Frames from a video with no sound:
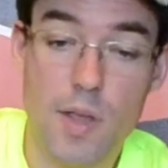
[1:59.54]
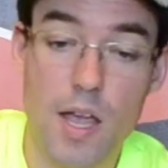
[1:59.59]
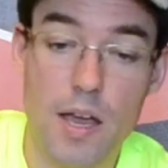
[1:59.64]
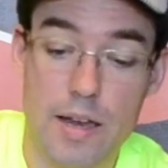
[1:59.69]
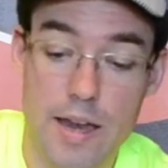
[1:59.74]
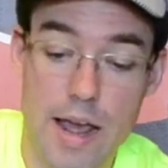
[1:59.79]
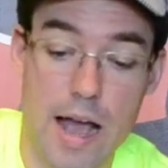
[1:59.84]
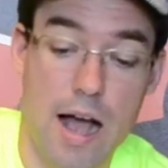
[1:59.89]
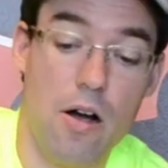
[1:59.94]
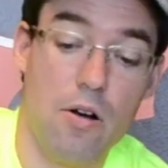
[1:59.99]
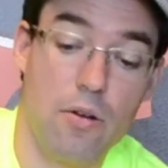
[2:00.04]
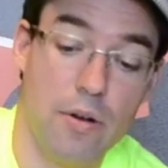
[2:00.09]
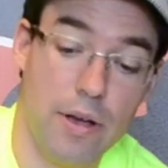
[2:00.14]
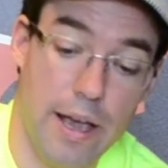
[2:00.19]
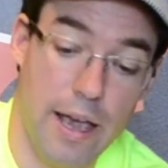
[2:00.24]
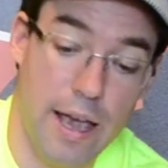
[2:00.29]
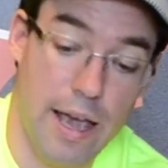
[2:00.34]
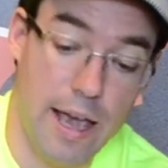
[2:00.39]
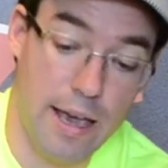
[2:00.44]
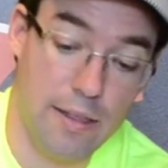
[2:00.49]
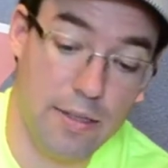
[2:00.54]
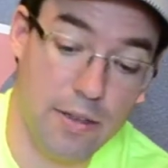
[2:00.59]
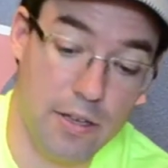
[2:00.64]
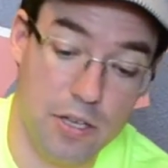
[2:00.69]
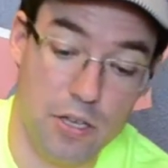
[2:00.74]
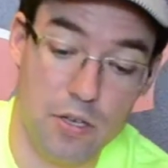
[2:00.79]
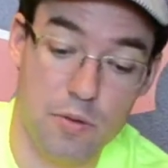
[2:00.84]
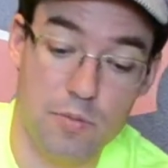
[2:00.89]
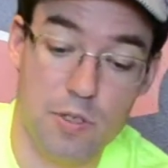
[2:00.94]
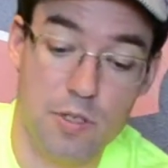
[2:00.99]
Now hand the
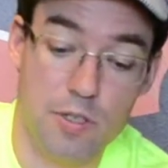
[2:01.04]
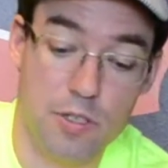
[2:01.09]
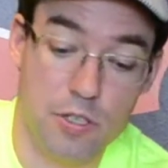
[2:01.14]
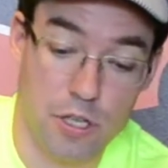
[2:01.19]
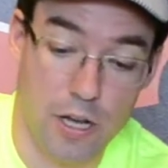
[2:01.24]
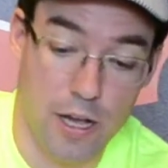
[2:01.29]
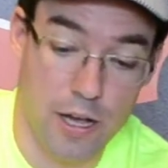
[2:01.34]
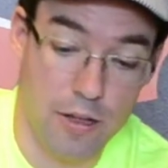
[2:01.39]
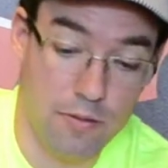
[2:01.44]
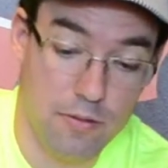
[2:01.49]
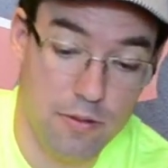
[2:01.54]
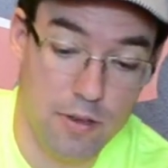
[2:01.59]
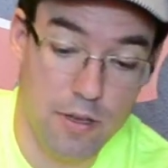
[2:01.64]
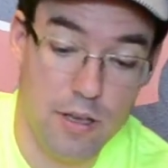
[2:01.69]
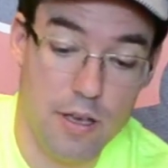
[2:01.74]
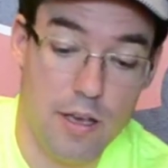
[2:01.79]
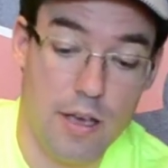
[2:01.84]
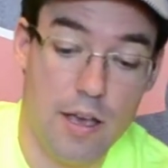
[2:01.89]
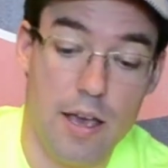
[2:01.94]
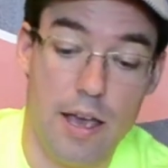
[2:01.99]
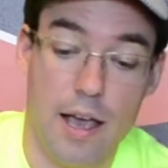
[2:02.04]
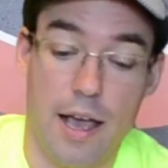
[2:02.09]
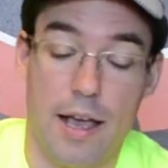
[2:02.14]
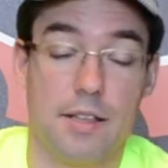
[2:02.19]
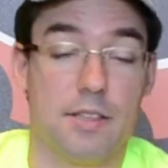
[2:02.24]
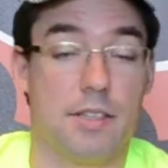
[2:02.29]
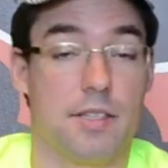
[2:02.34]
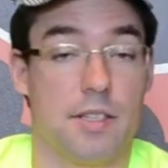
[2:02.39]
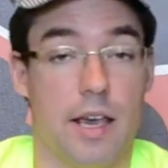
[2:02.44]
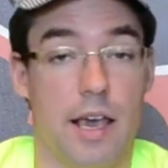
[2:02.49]
cube to the child
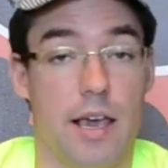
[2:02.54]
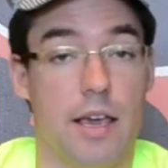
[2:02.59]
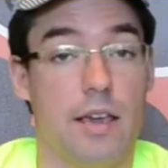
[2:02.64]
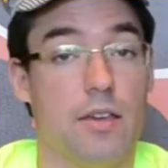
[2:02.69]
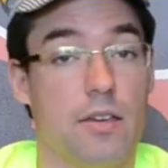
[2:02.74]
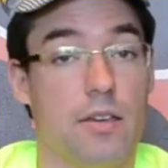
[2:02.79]
and say,